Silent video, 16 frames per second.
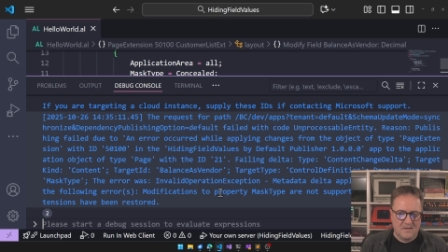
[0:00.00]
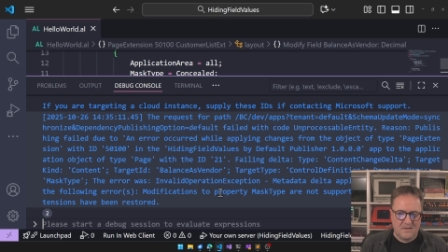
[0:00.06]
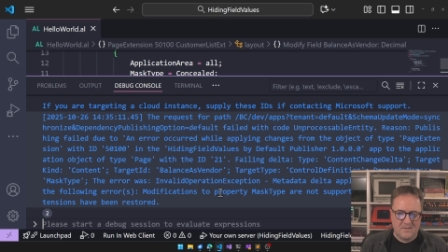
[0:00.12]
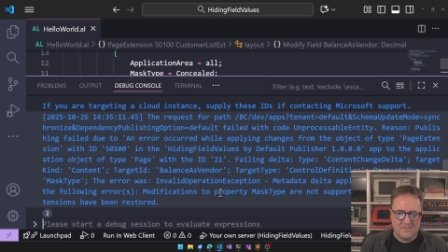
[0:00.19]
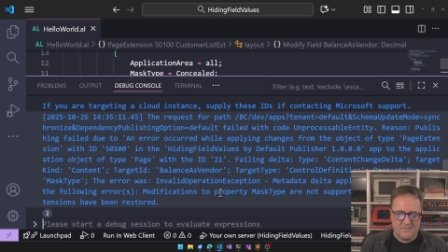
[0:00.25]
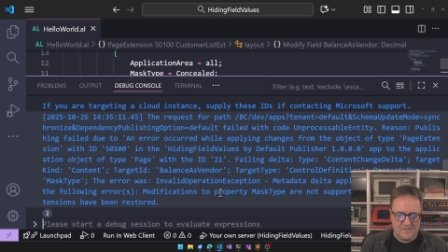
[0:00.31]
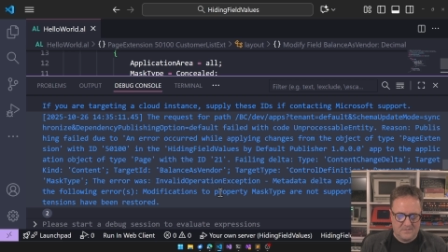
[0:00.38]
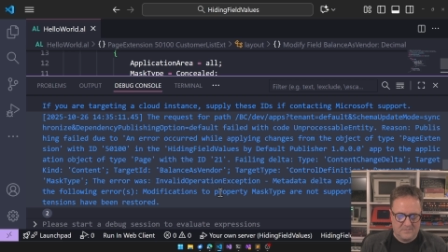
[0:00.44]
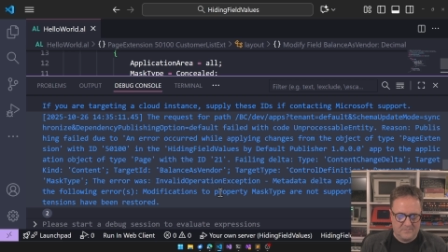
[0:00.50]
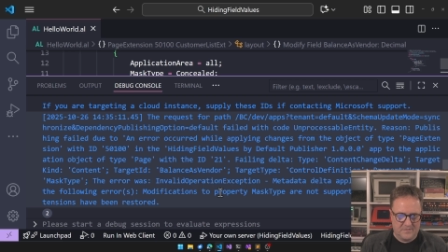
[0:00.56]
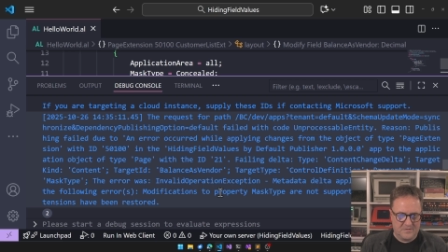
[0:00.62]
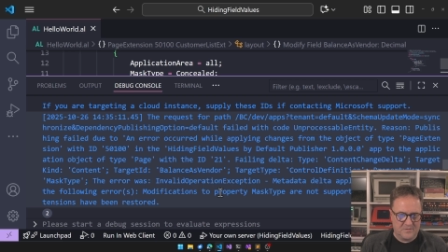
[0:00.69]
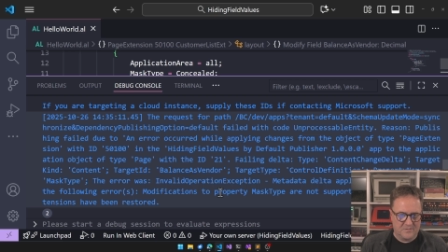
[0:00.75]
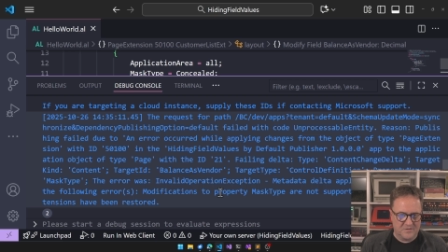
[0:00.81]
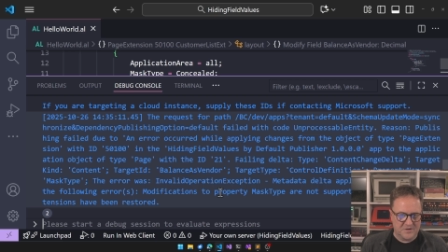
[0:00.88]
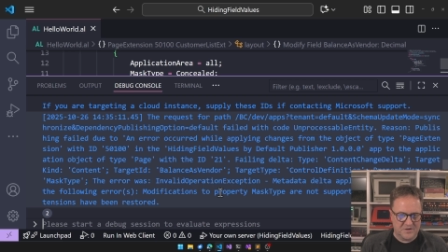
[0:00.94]
The
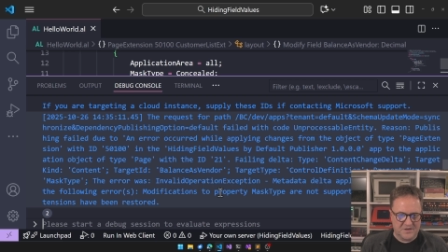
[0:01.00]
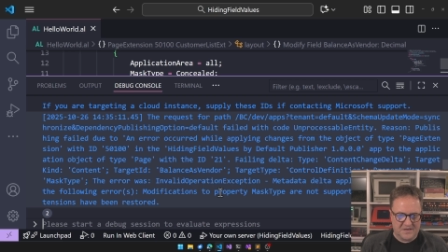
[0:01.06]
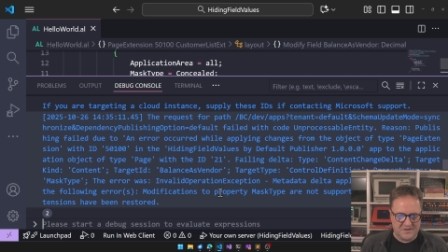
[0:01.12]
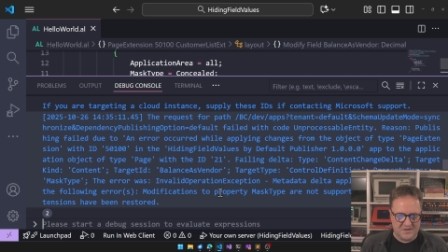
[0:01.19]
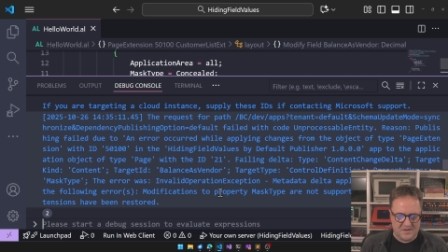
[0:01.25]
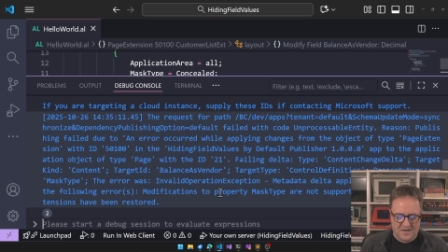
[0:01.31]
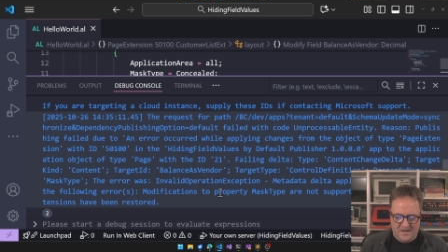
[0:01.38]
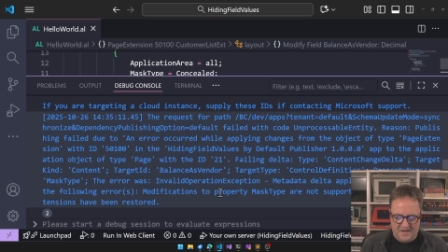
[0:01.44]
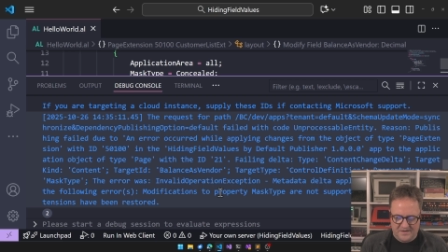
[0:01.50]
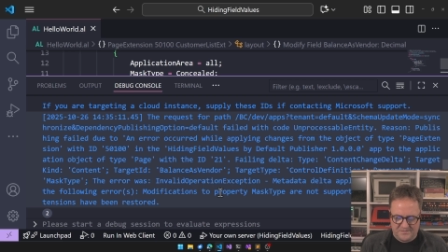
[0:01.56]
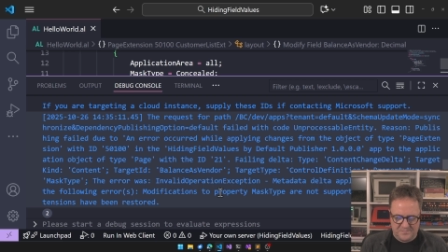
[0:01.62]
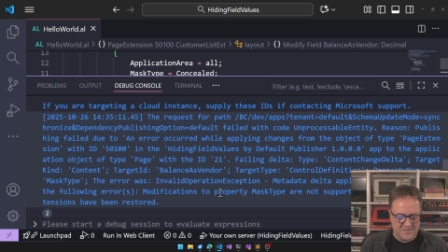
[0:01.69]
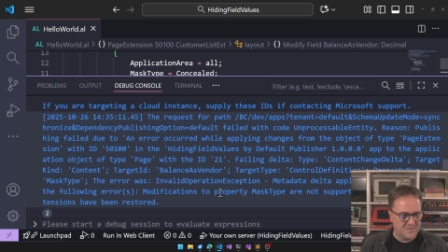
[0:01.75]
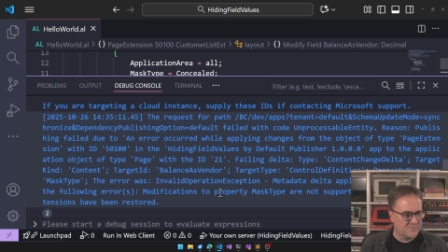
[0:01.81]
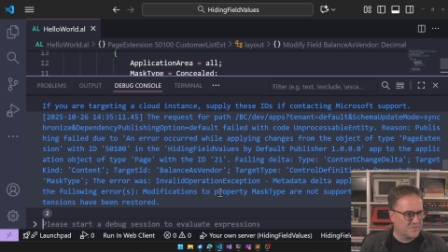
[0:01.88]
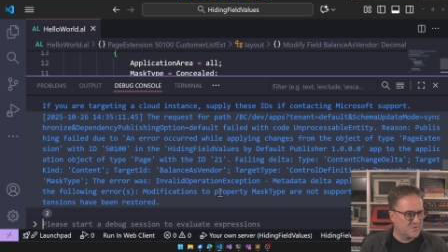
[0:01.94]
original extension has
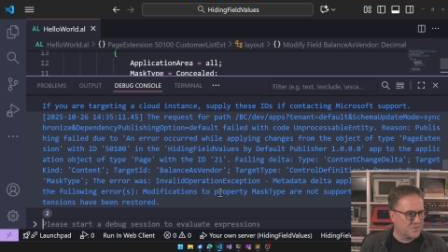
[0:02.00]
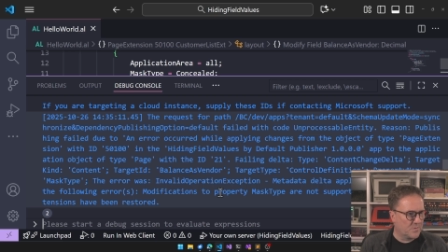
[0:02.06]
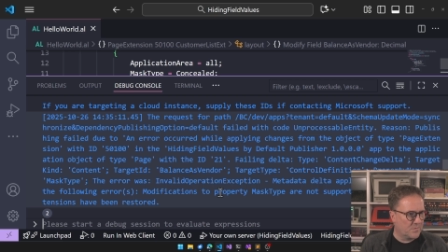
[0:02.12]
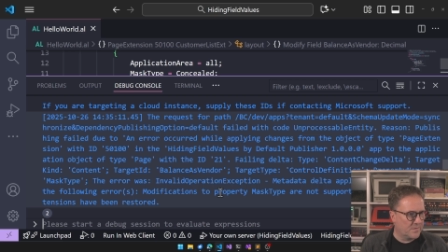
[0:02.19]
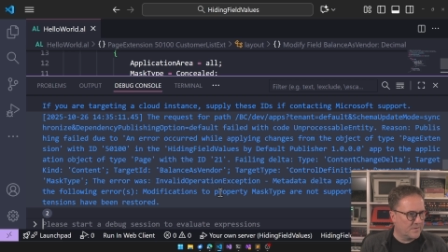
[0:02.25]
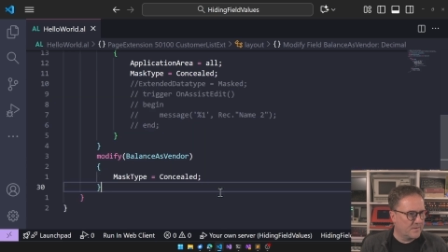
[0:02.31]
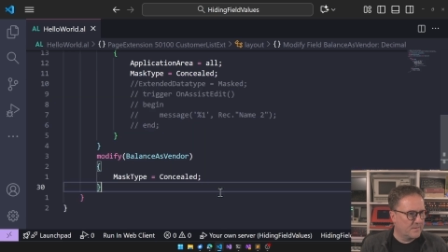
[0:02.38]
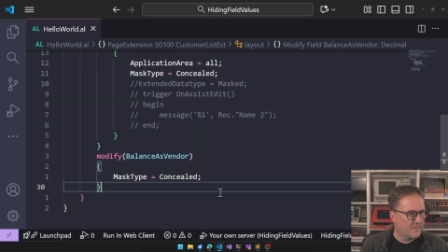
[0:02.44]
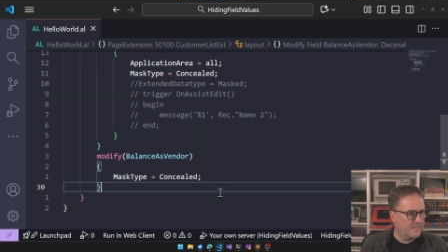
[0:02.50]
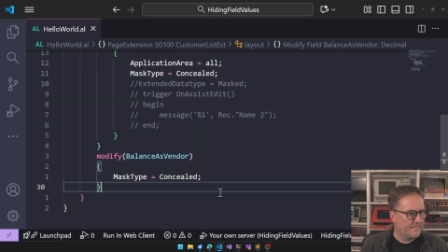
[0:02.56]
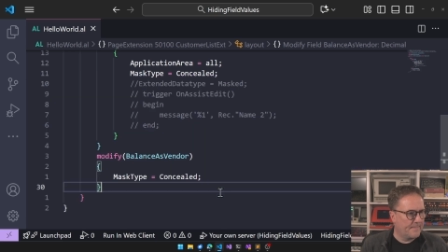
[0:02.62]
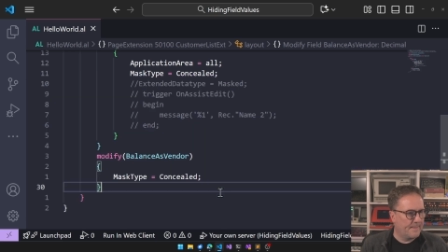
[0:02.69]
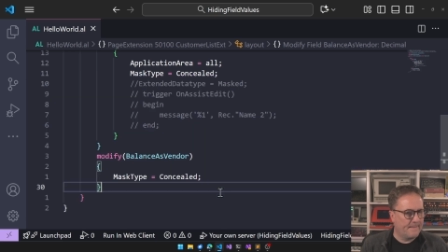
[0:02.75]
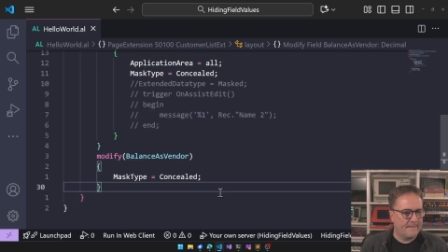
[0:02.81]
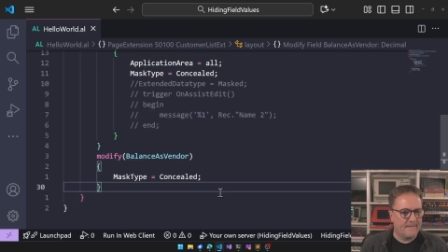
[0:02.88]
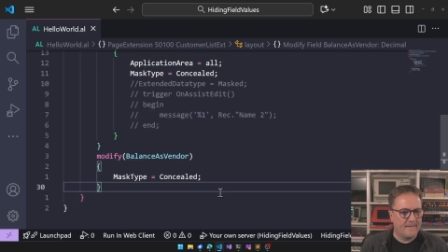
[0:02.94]
been restored.
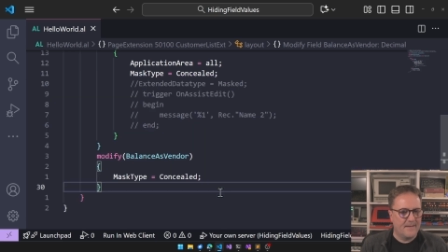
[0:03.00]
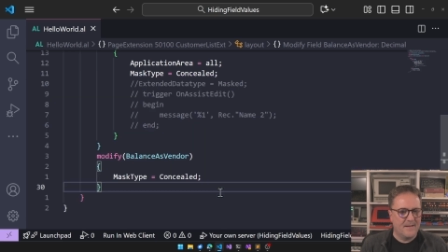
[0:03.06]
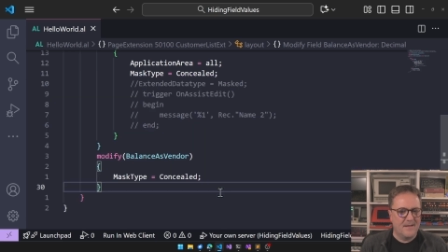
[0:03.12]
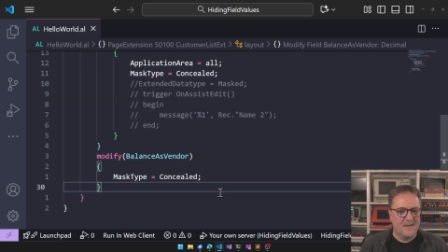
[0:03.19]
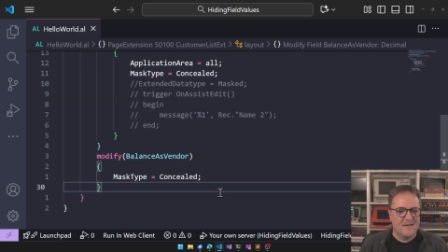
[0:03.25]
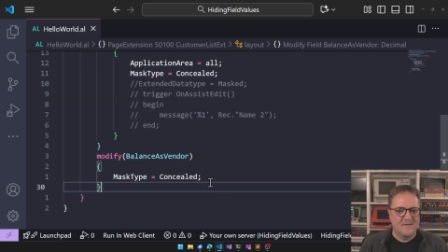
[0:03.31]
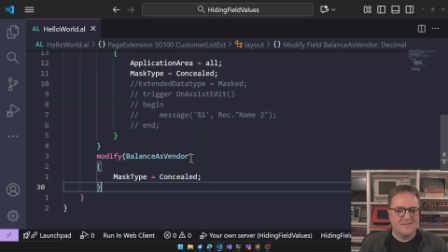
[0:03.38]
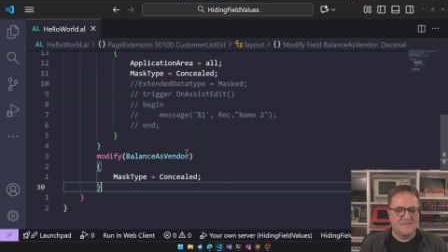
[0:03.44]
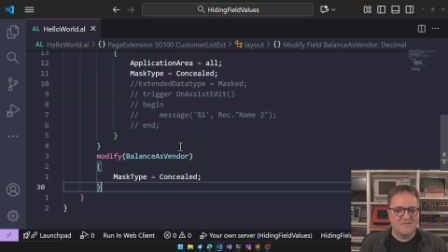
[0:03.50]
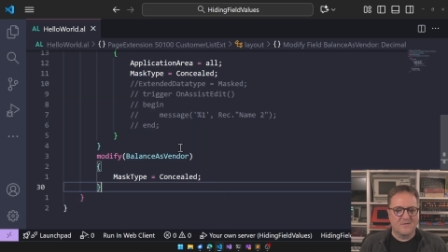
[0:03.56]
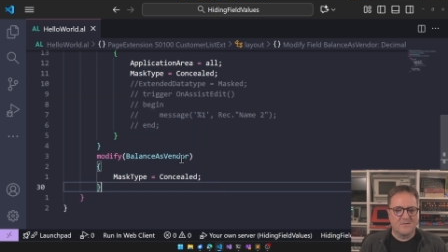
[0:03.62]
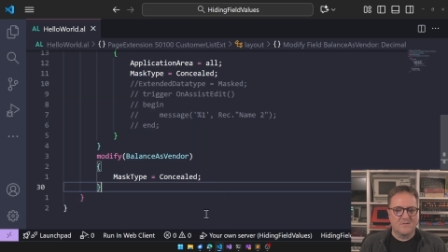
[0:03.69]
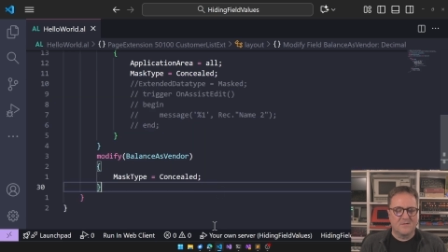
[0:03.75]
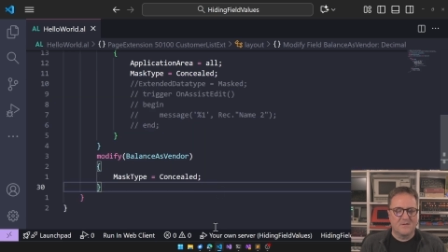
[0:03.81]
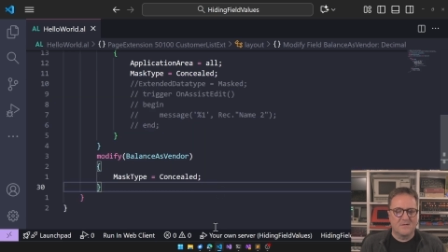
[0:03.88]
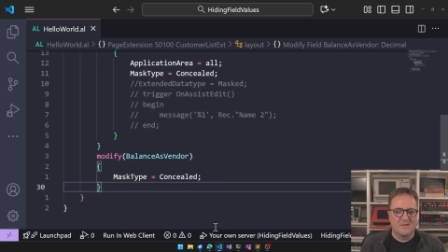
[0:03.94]

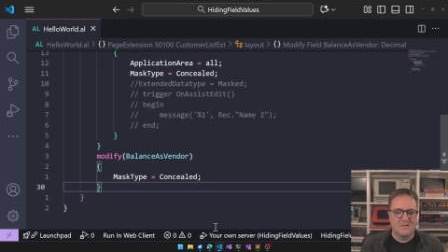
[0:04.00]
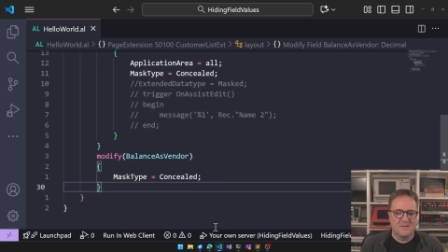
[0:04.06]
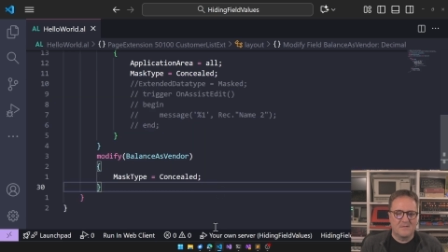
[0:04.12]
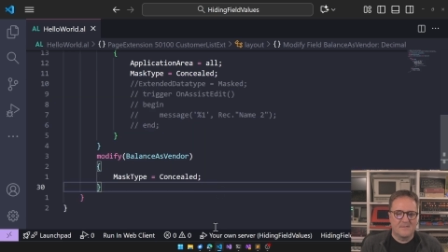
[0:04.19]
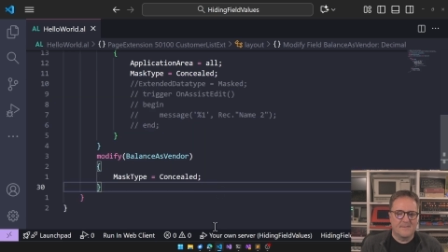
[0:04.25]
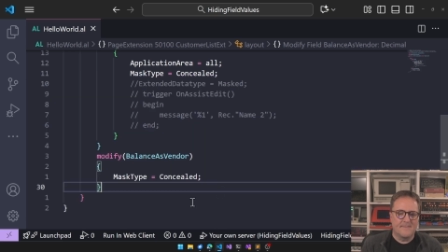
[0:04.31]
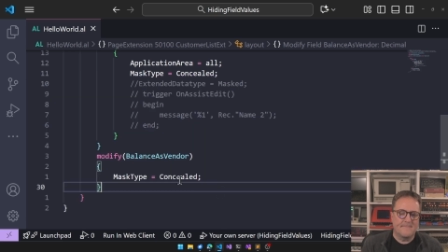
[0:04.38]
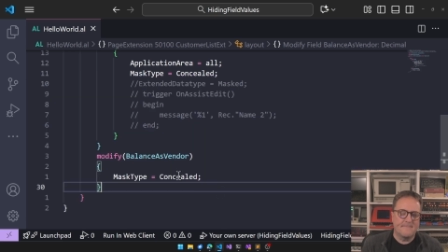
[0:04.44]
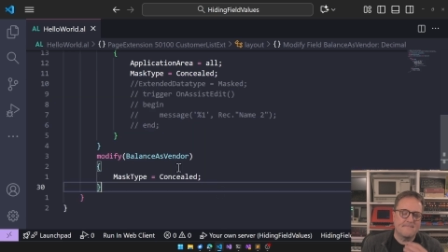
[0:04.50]
So uh,